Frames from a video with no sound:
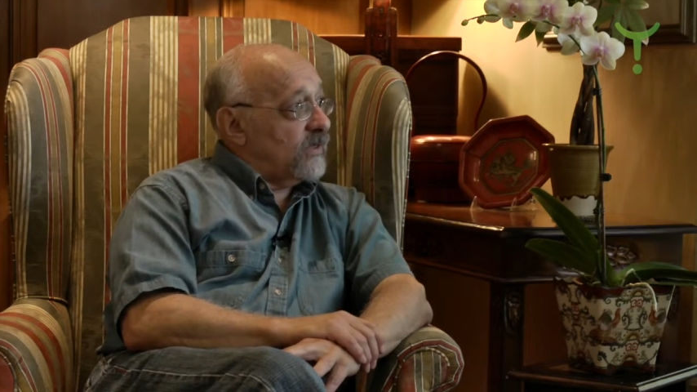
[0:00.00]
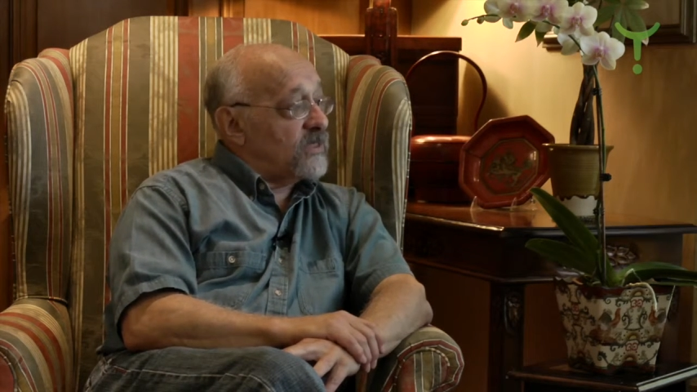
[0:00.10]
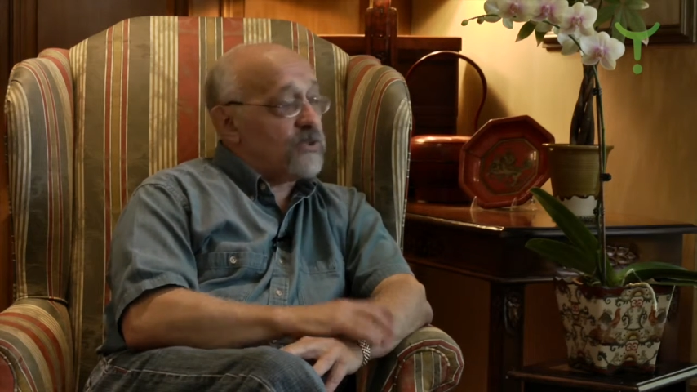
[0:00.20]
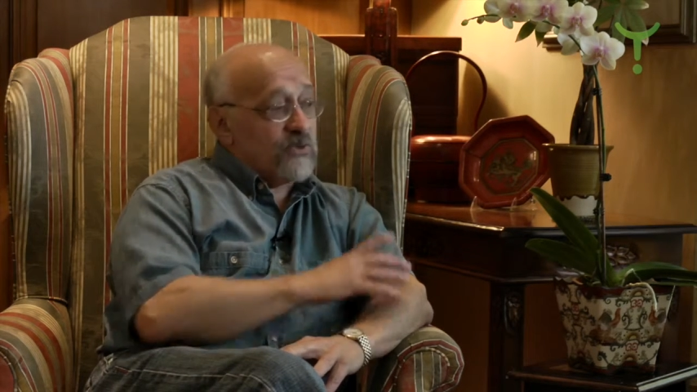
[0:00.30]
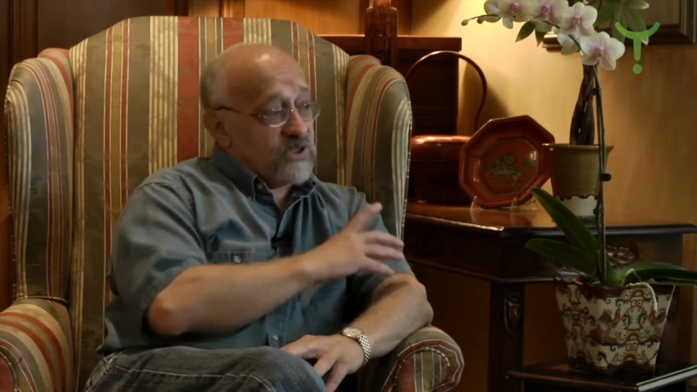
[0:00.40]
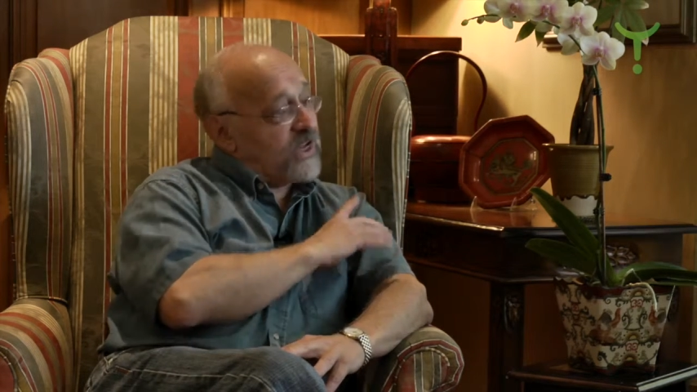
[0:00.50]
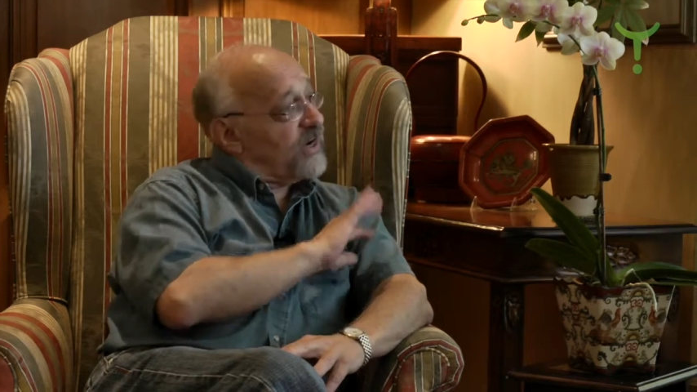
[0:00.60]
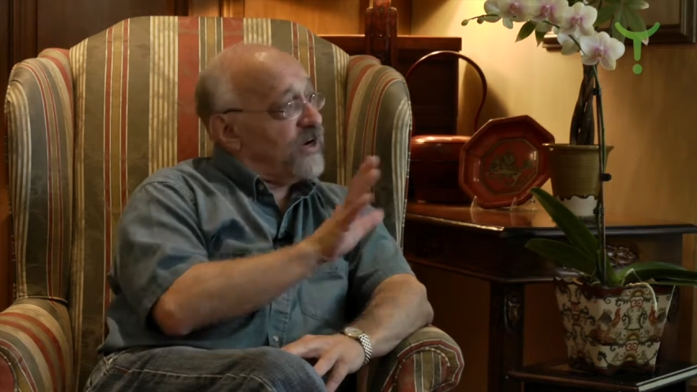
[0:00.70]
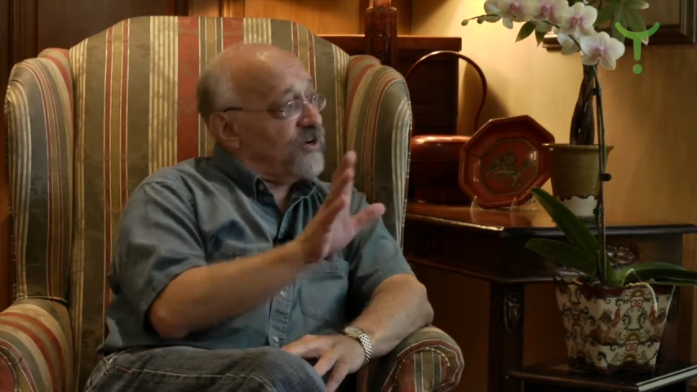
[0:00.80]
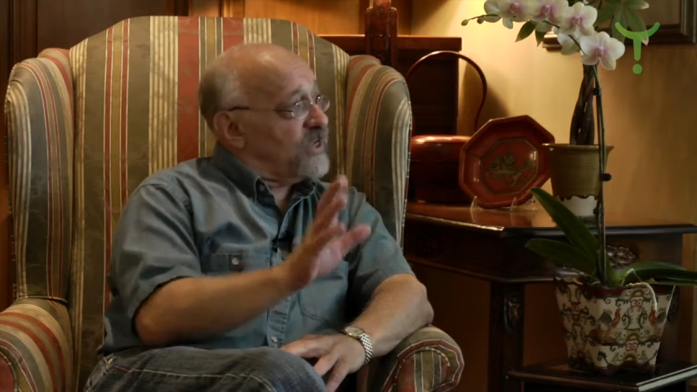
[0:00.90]
This was
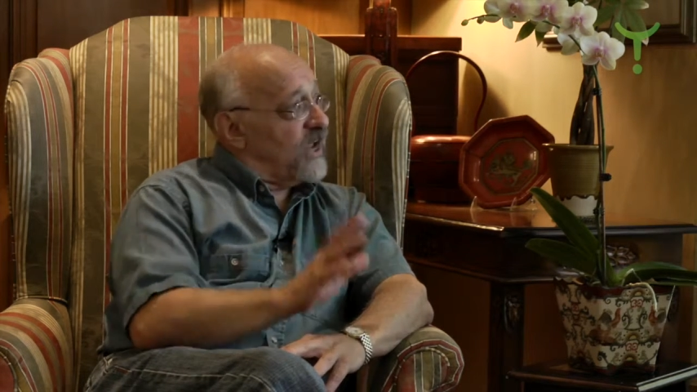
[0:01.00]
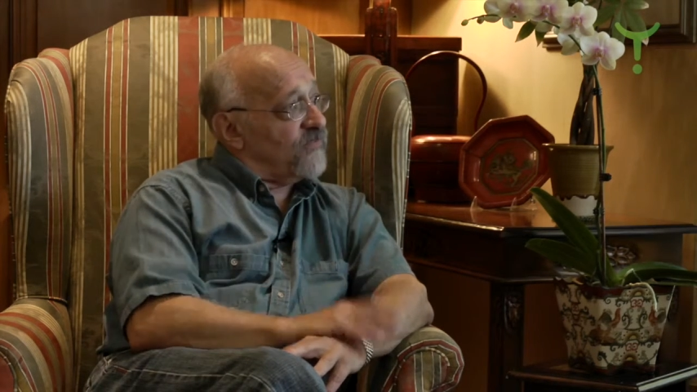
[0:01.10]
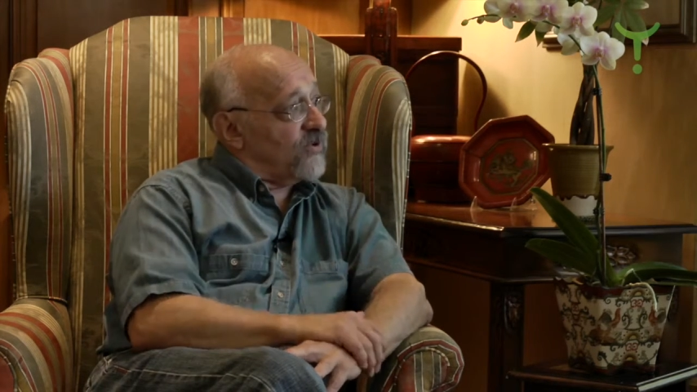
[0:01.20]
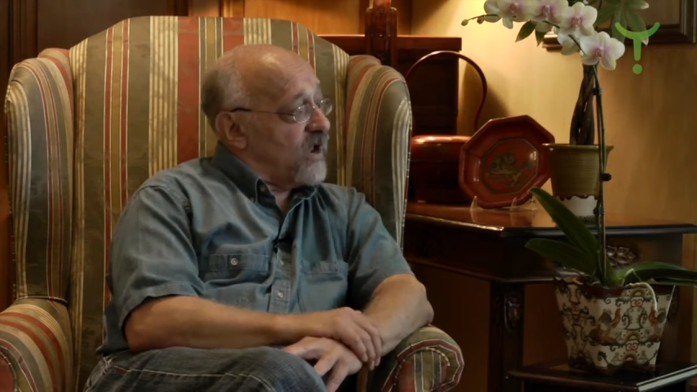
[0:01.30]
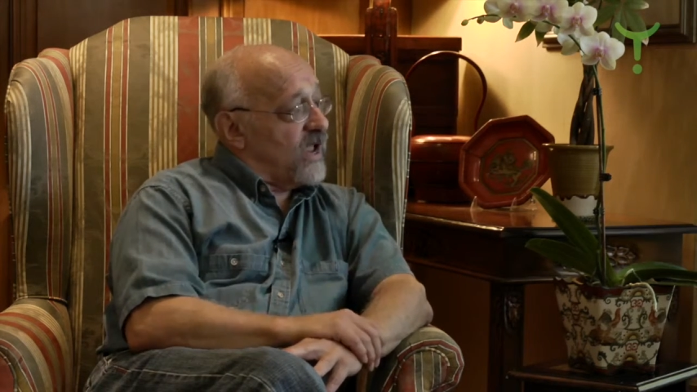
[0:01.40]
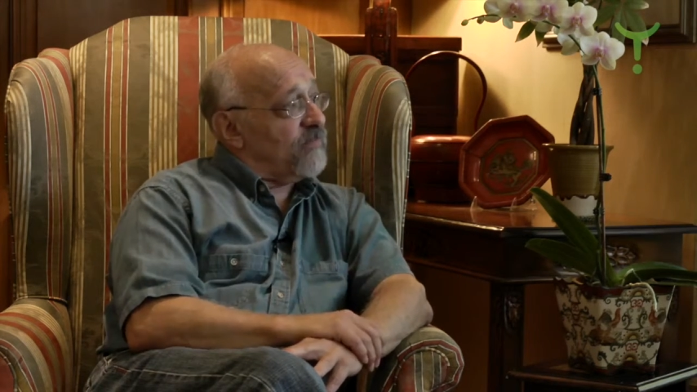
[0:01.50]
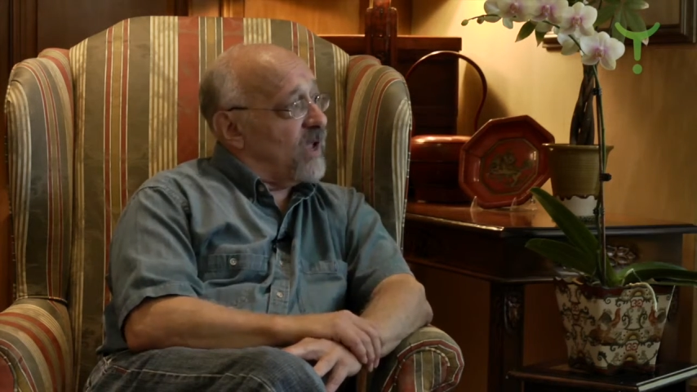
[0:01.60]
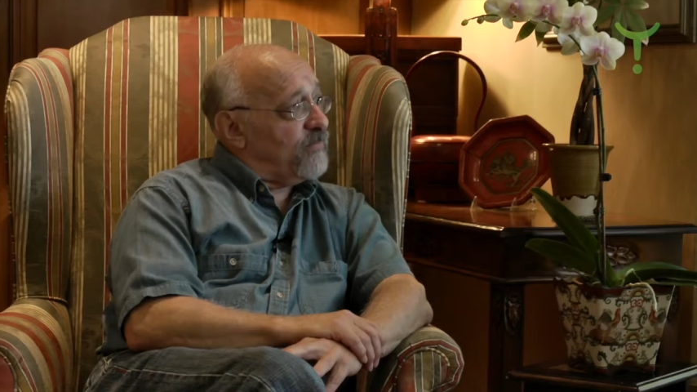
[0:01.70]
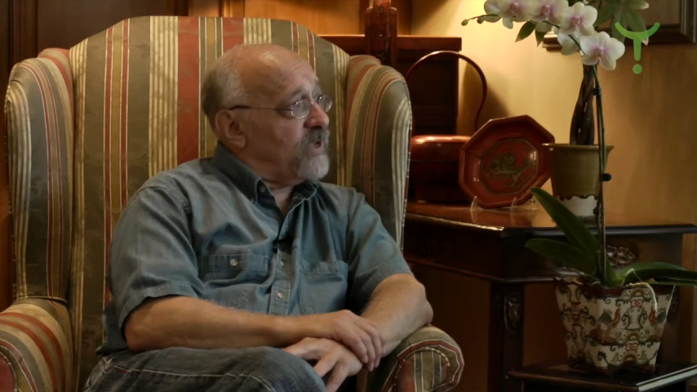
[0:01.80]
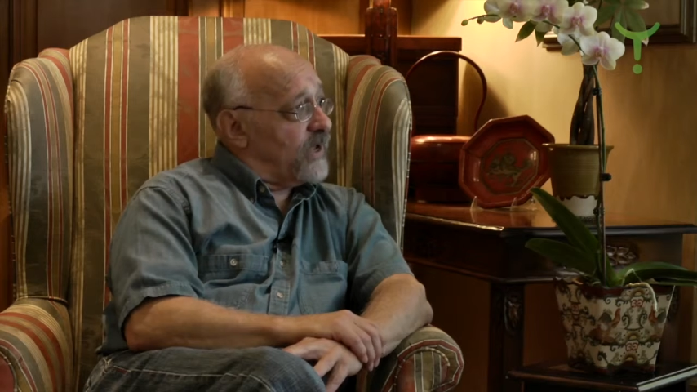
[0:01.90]
10 years after I had
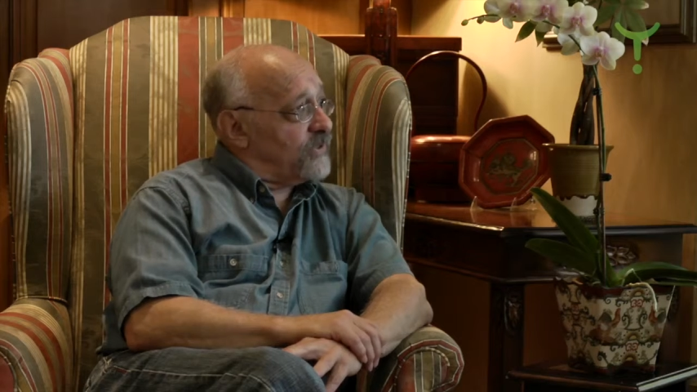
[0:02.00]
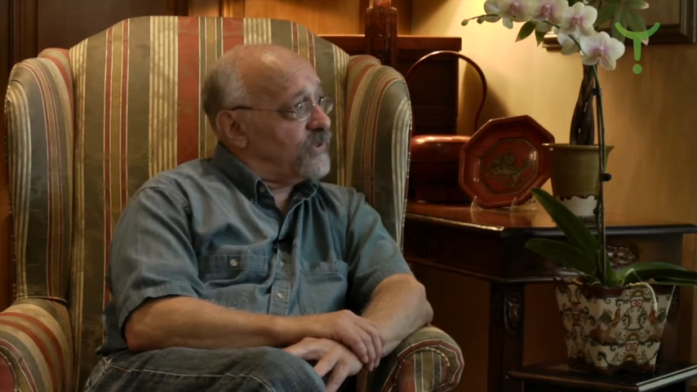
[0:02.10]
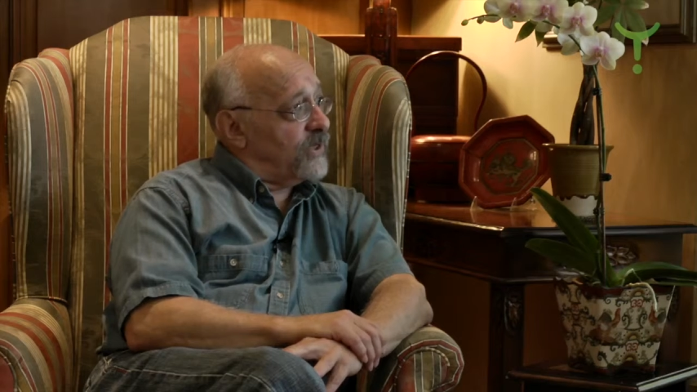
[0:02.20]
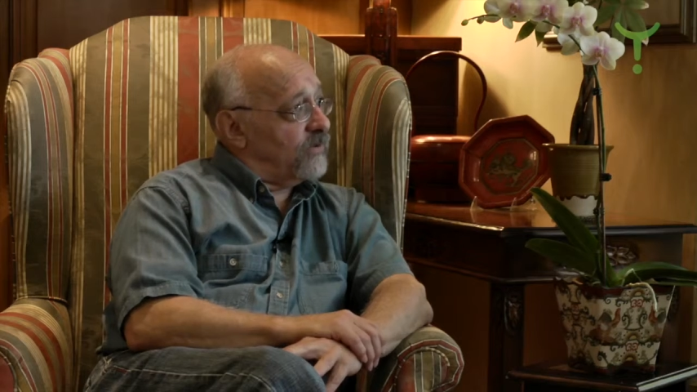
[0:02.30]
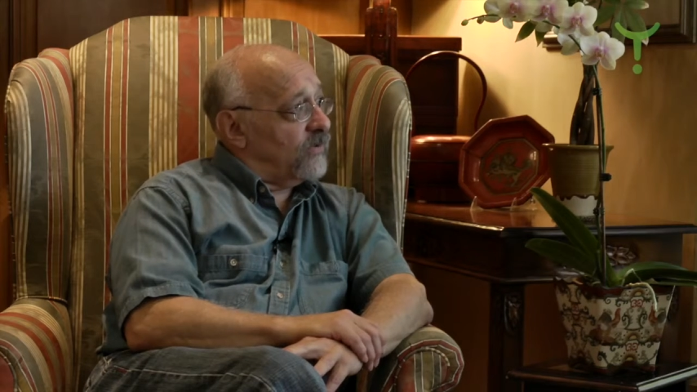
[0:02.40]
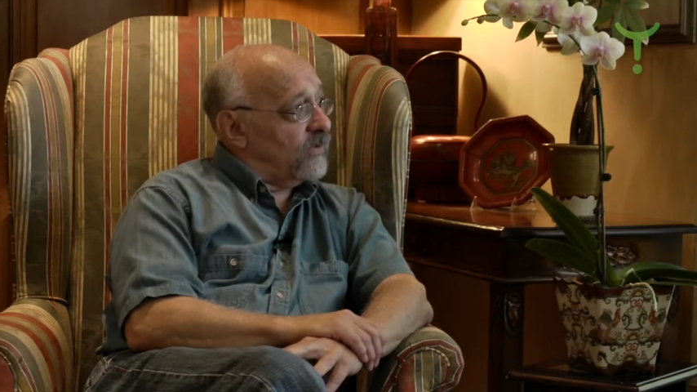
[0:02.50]
my PhD.